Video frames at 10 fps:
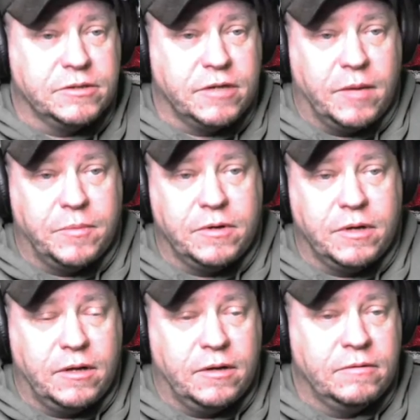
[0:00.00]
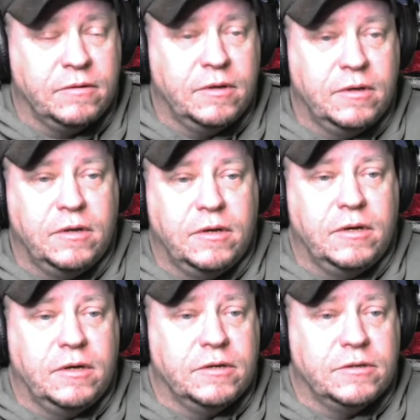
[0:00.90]
happened and
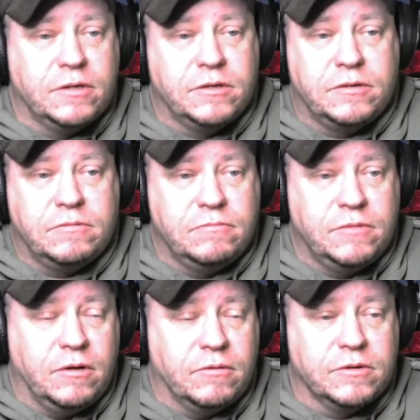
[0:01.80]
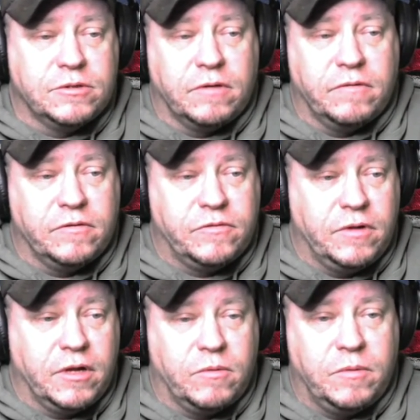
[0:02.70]
since, conservatives
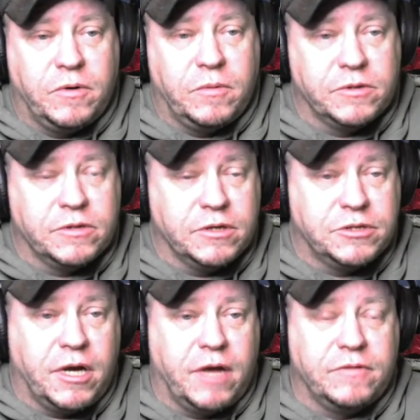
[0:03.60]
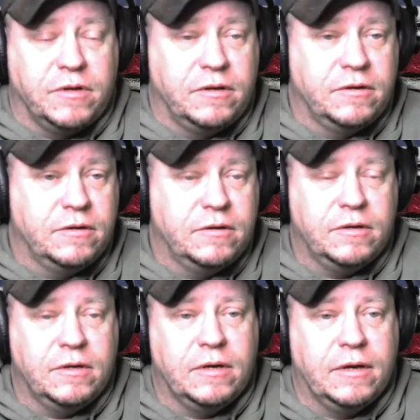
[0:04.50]
feel like we pretty much got shafted,
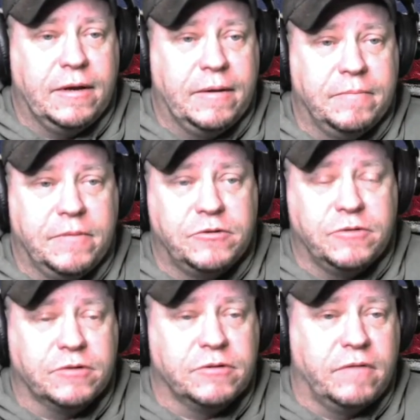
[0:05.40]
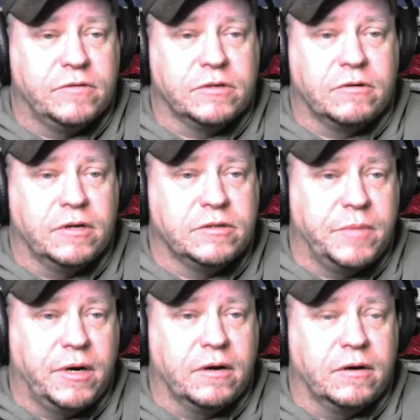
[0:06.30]
the truck drivers across
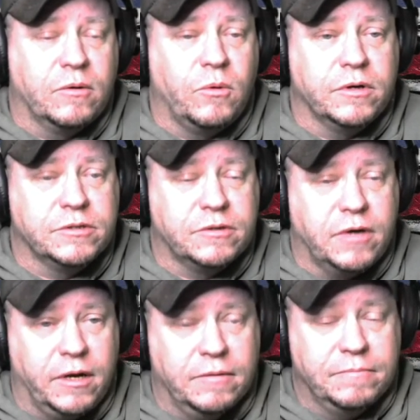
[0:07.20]
America are going to strike.